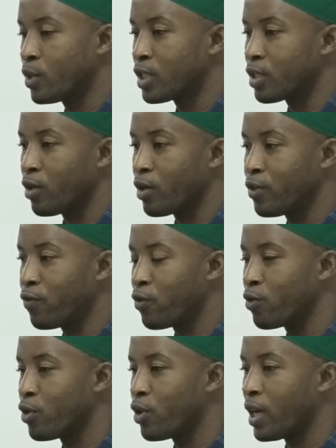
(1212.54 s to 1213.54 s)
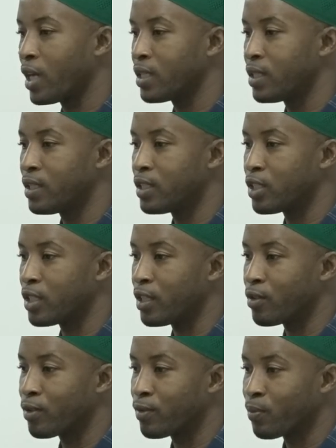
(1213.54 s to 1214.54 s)
So the food don't hide and
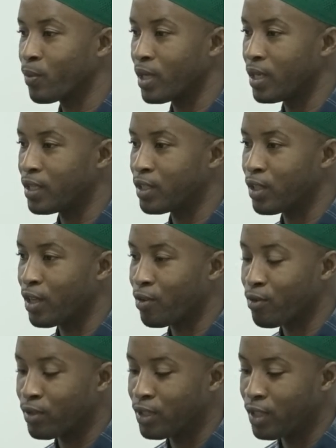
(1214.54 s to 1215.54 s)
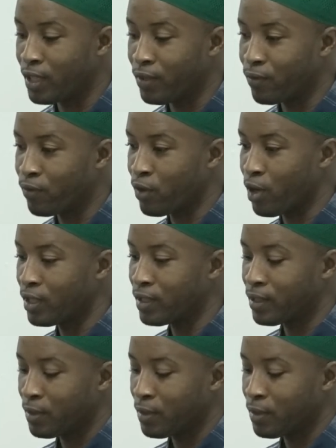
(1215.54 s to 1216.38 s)
share. You share in front.